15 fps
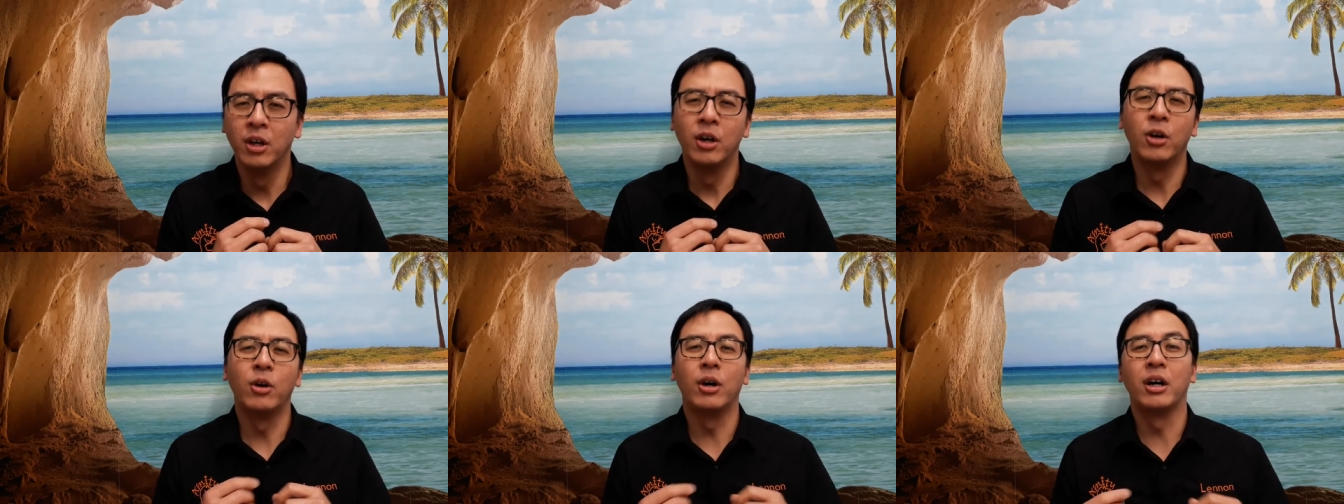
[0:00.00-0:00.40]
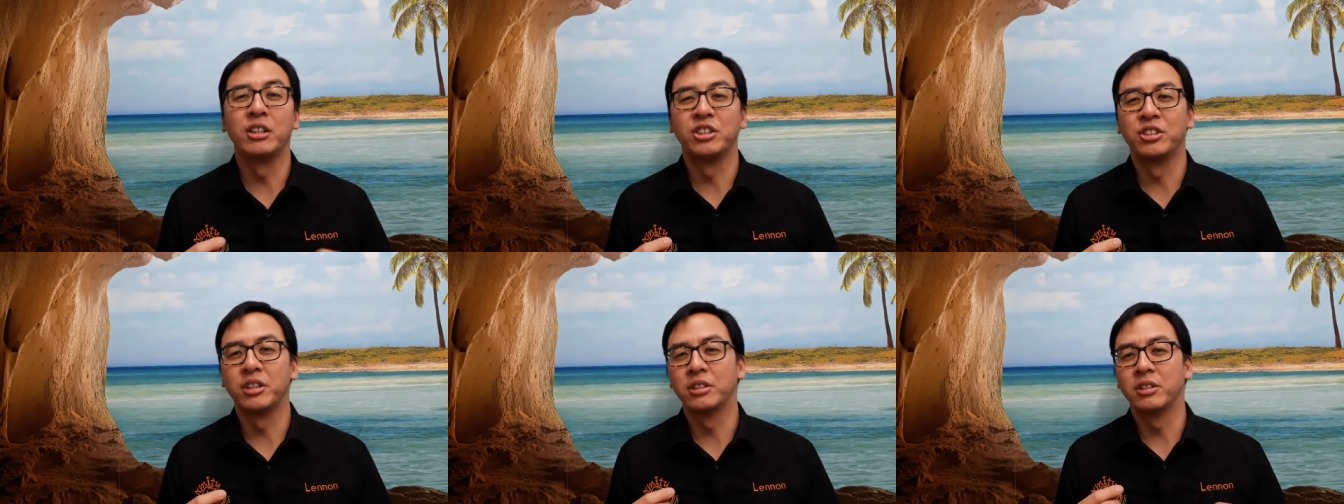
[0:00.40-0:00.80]
or are
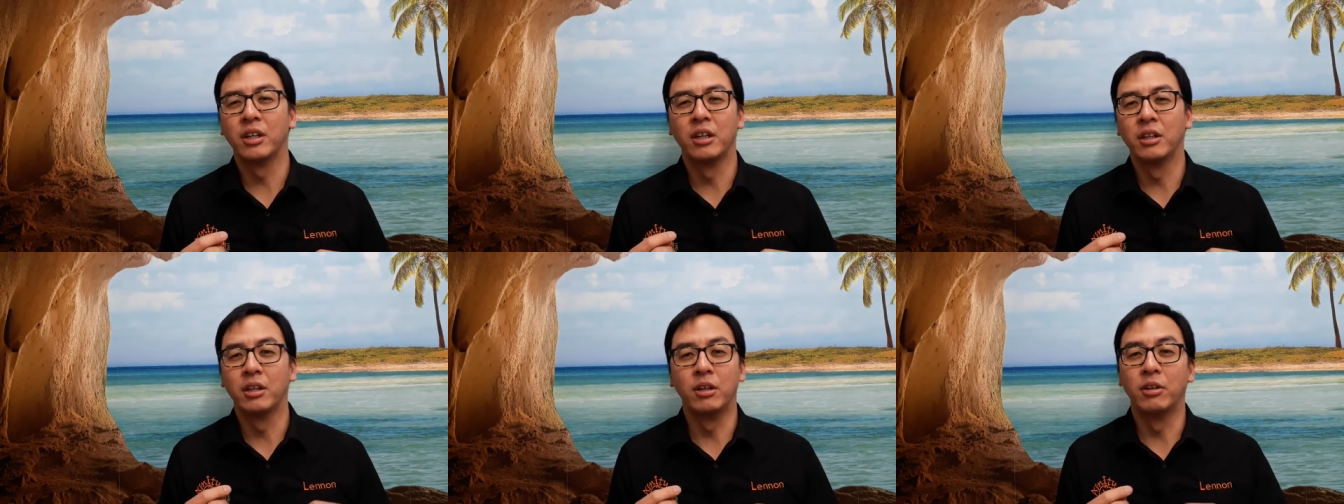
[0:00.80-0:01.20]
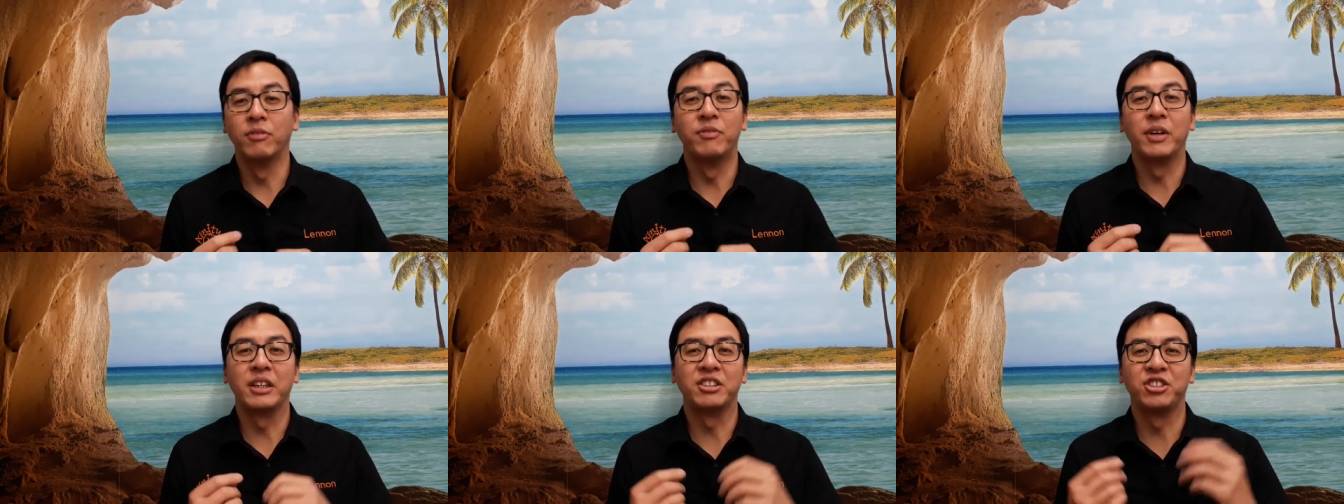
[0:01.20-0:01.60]
just uh, or
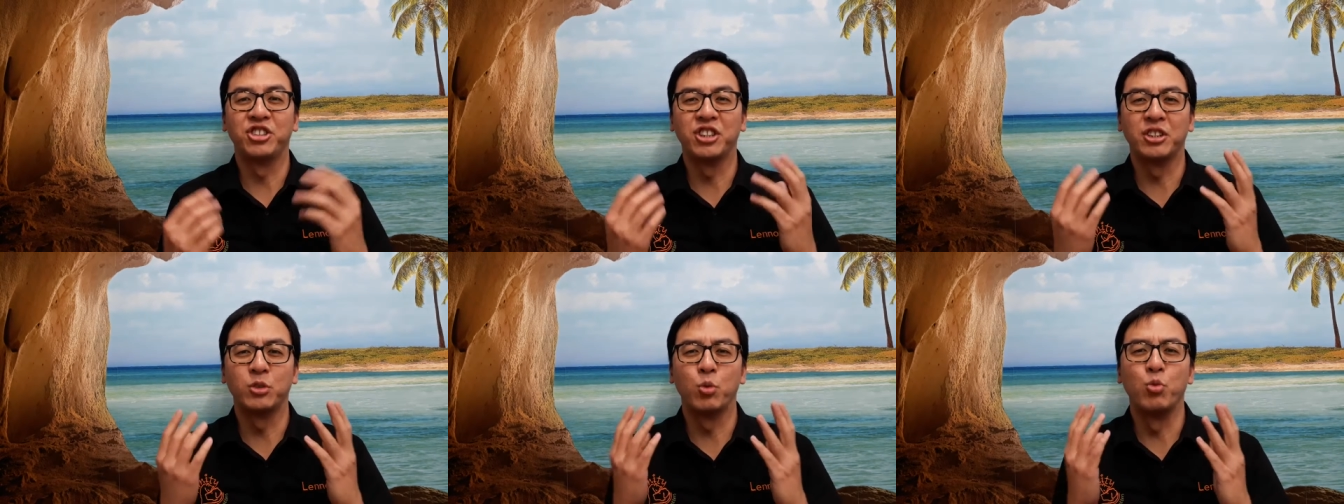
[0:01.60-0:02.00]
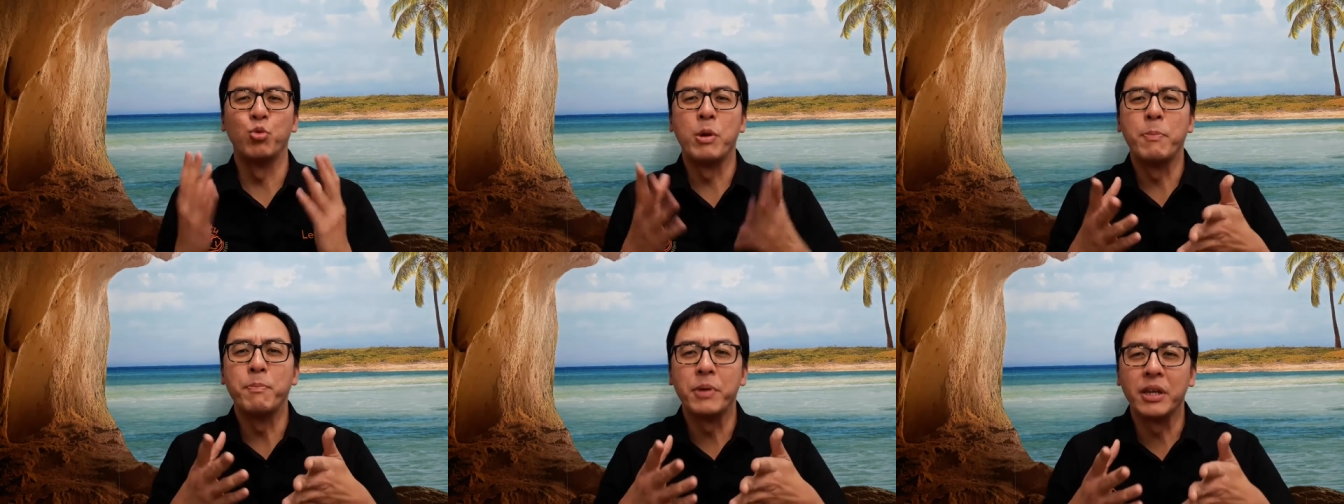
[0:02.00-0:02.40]
vets just
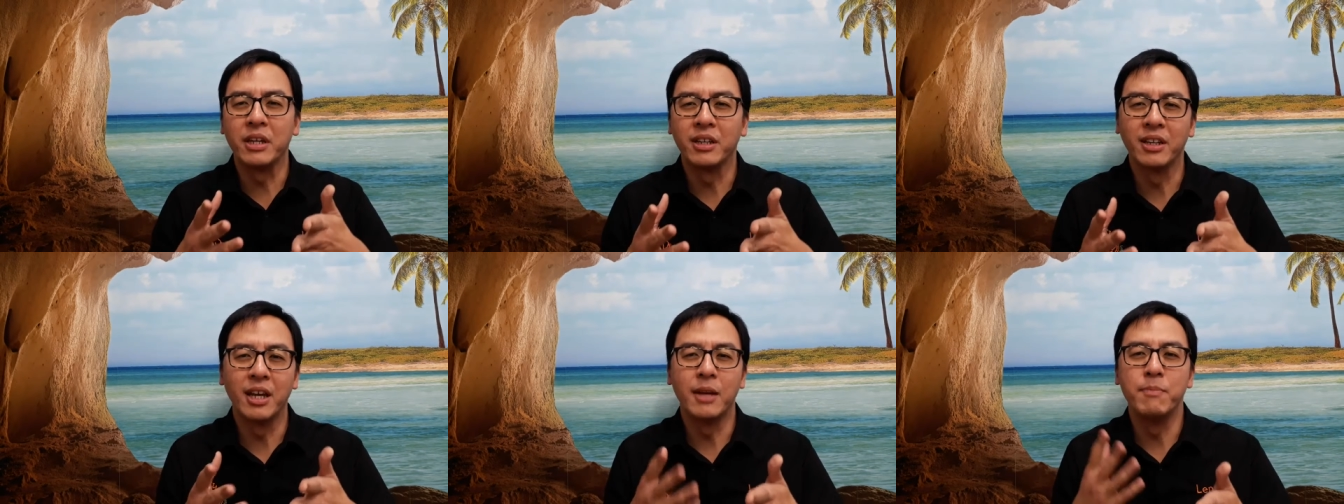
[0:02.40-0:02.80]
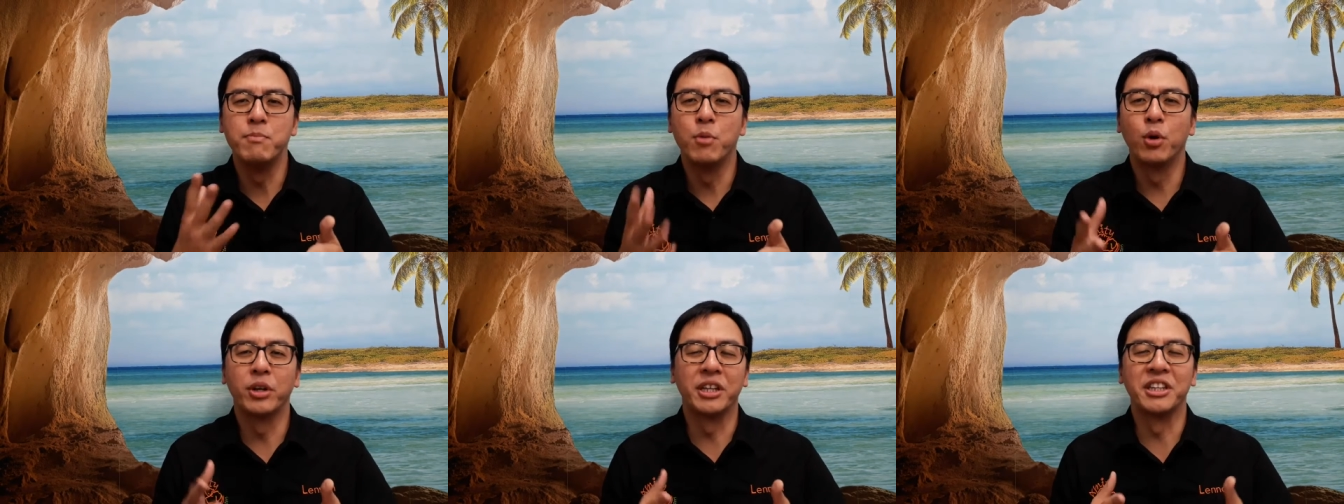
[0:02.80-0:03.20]
wimpy and
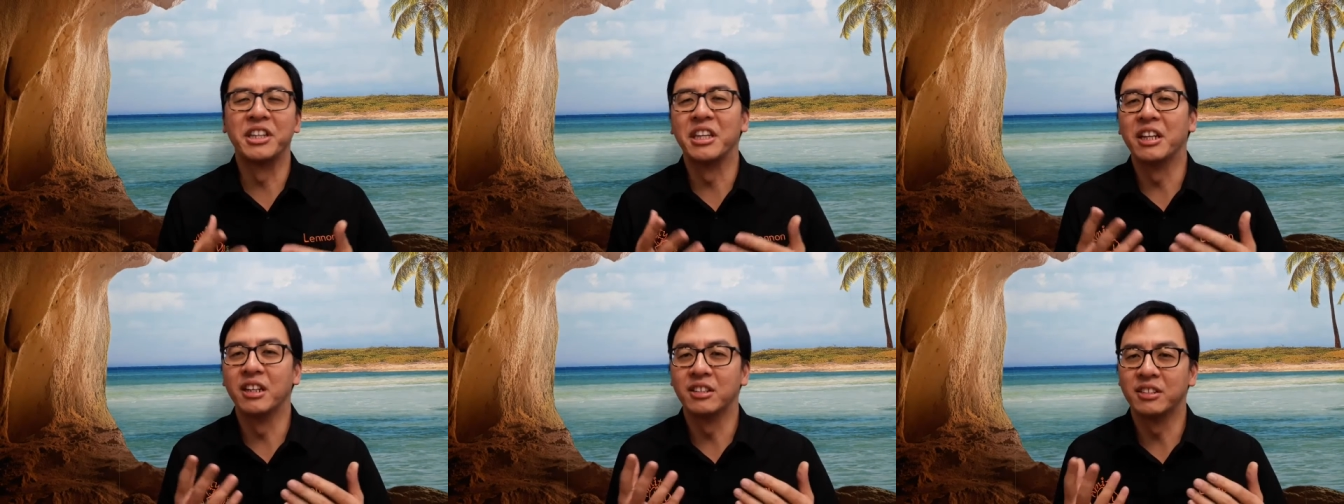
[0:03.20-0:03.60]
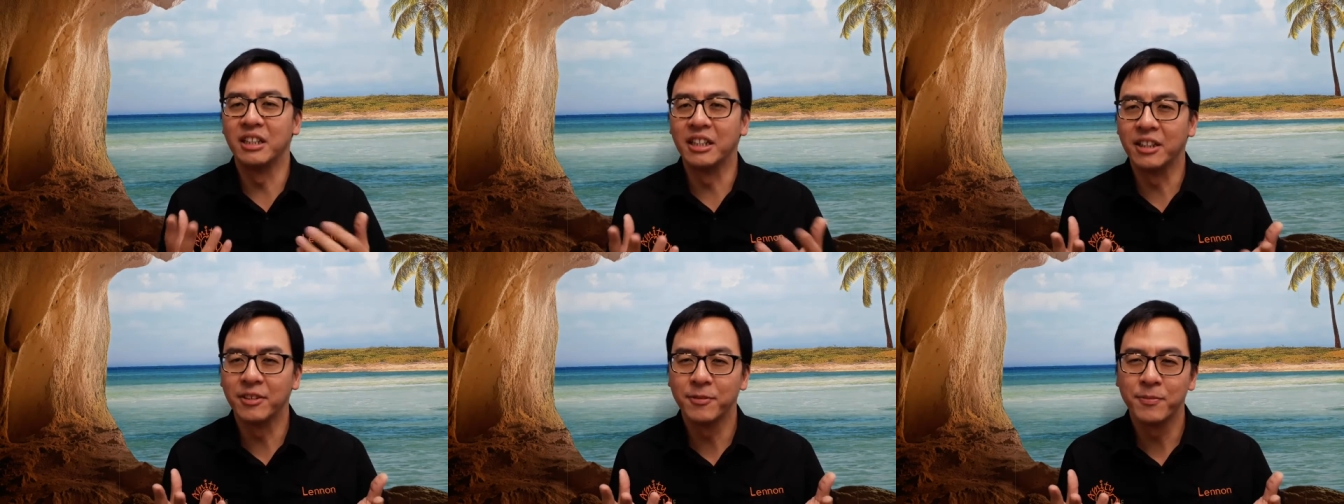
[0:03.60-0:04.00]
moaning
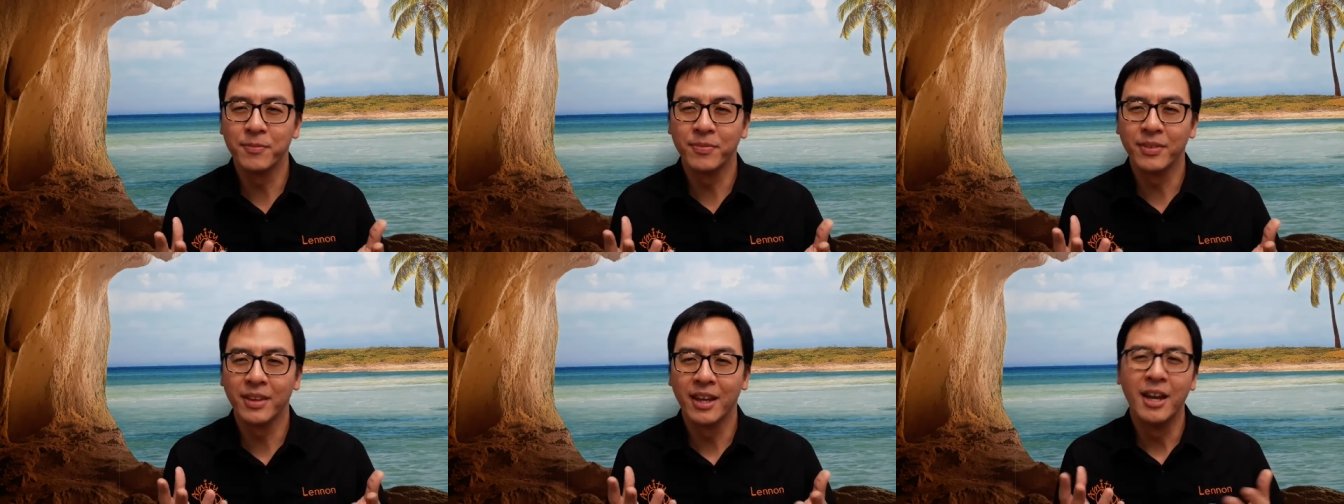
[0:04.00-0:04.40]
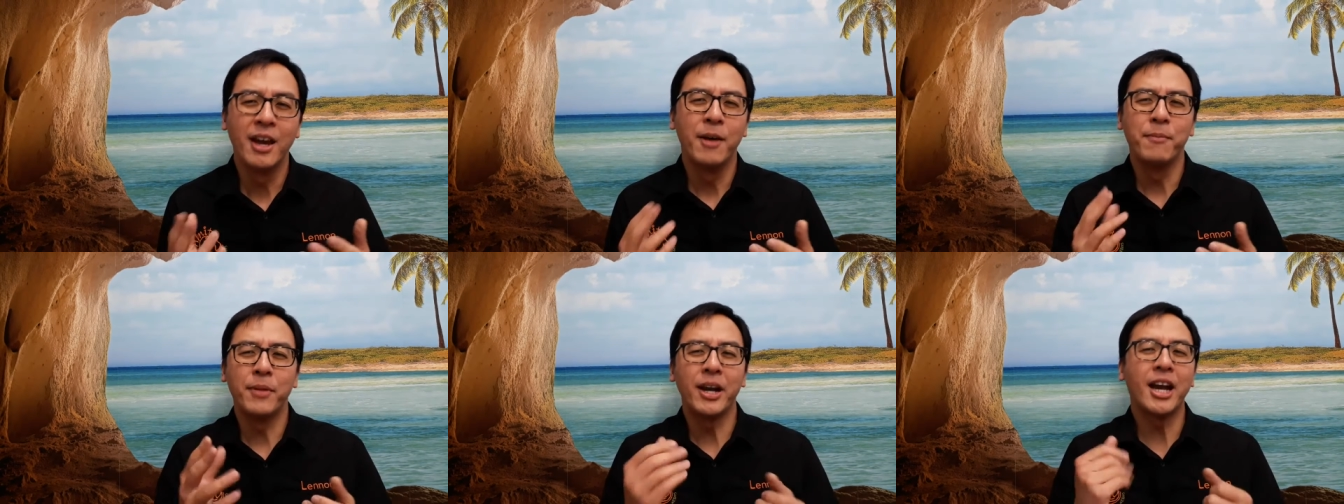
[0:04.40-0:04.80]
needlessly. My